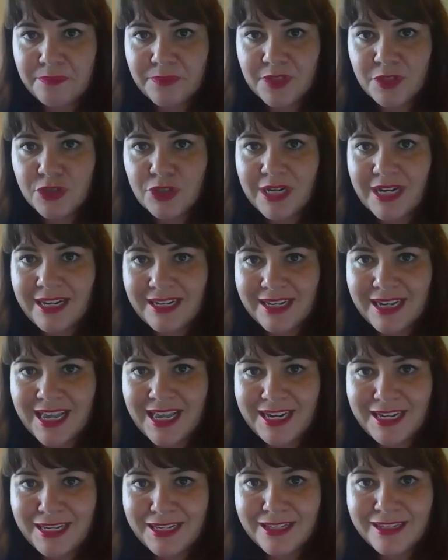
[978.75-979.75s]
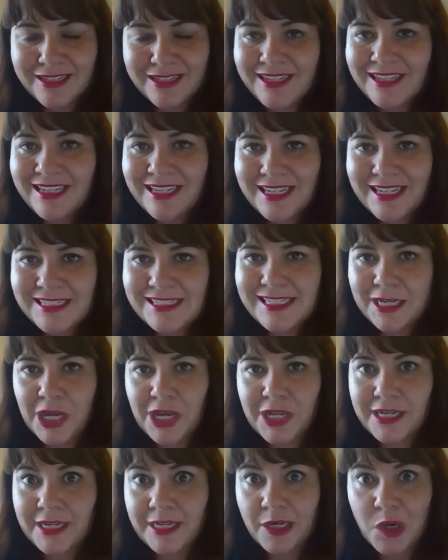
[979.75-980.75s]
trying to kind of dig
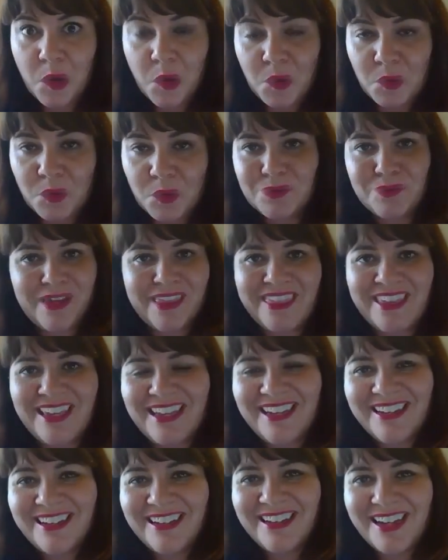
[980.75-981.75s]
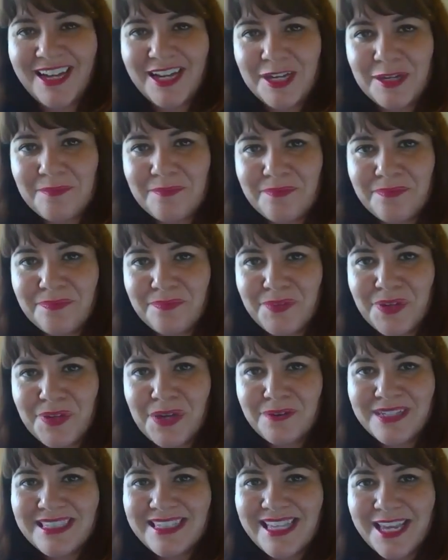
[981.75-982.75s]
on it and hold with it. We
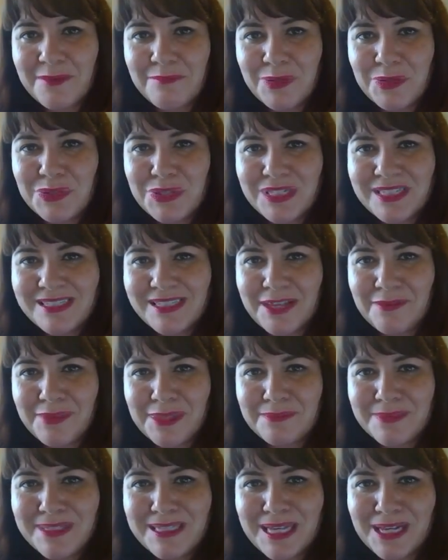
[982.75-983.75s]
always say emotions love them.